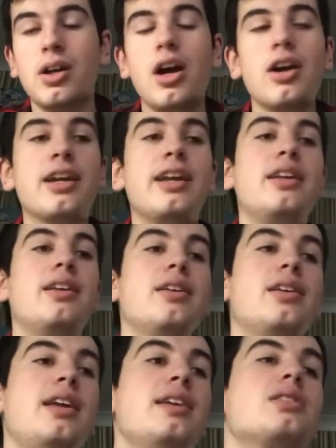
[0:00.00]
Okay,
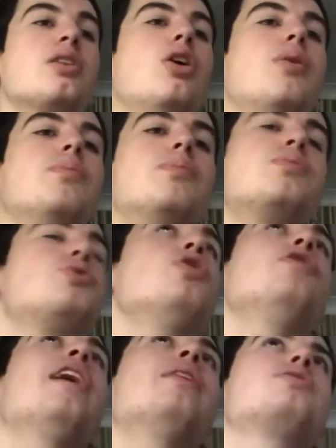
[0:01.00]
he's got
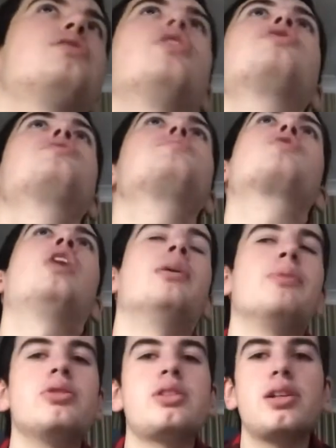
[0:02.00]
2,000 odd
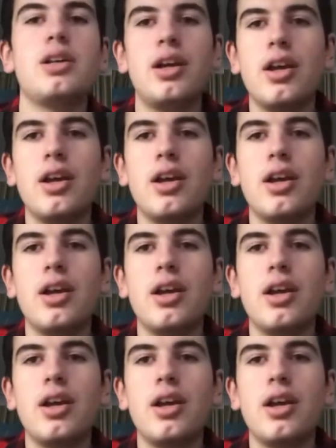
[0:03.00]
subscribers,